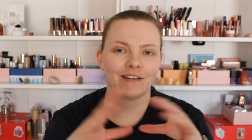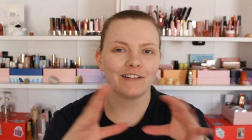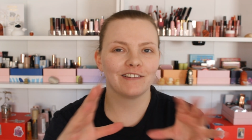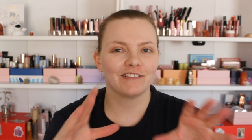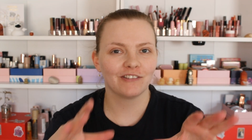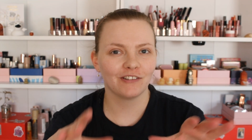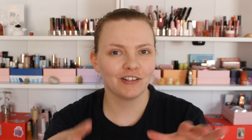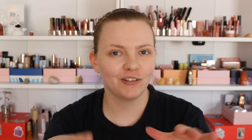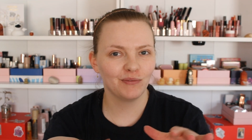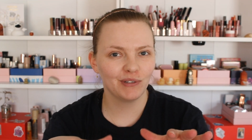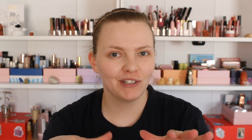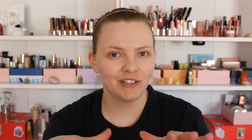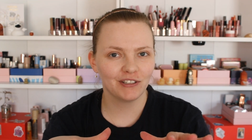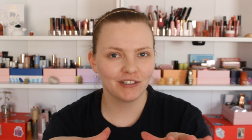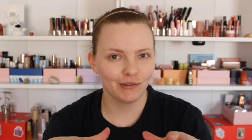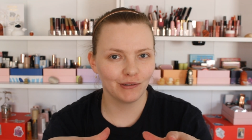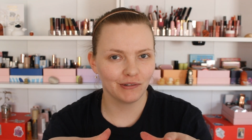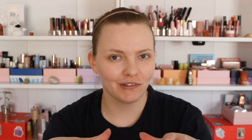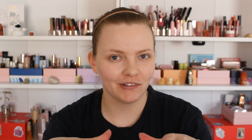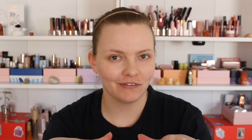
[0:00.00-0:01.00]
It's only because
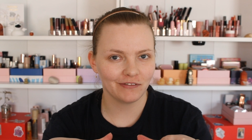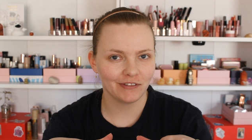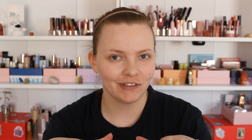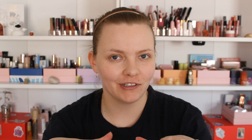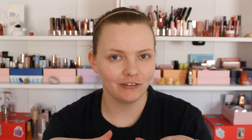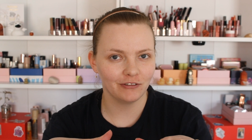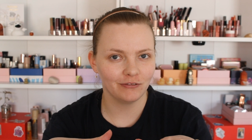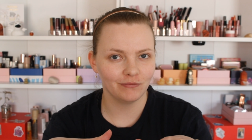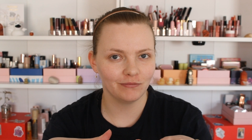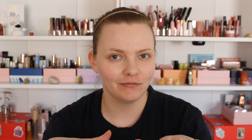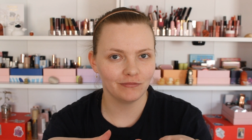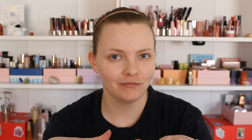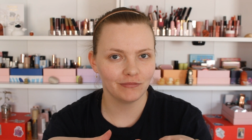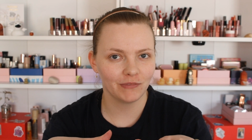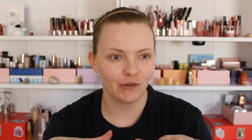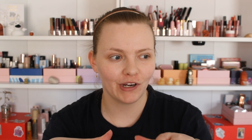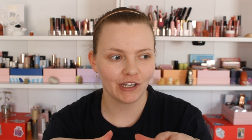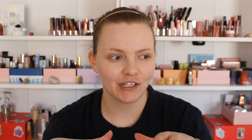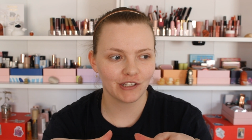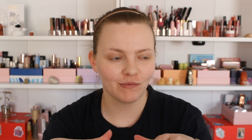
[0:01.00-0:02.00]
I want to film the
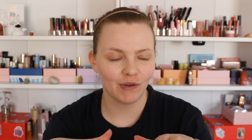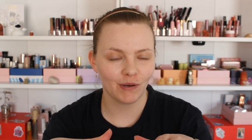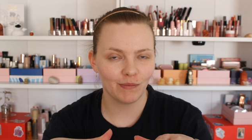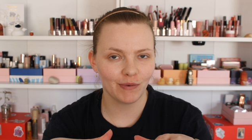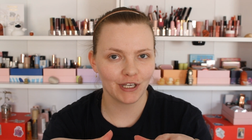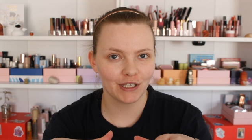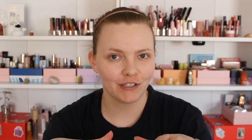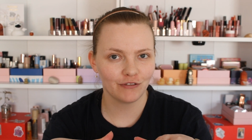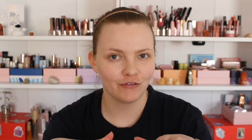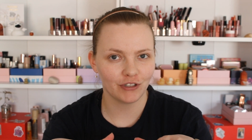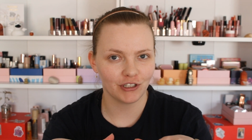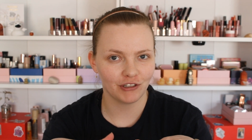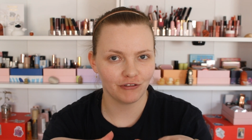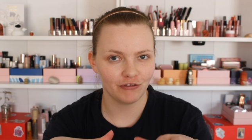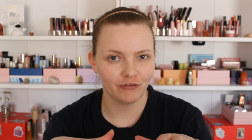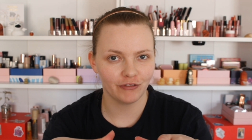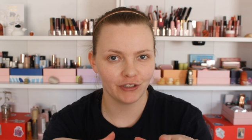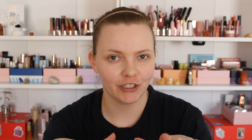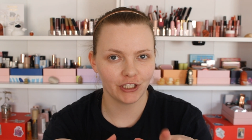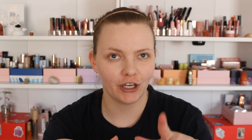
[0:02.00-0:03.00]
rest of my base for a
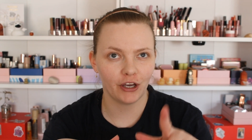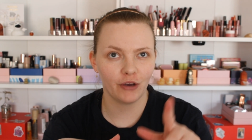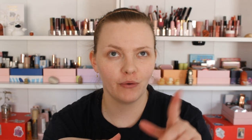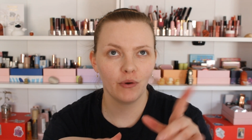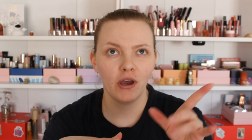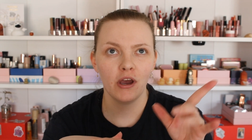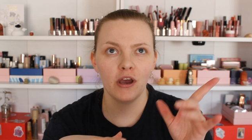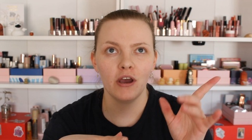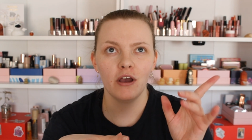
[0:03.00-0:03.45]
different video,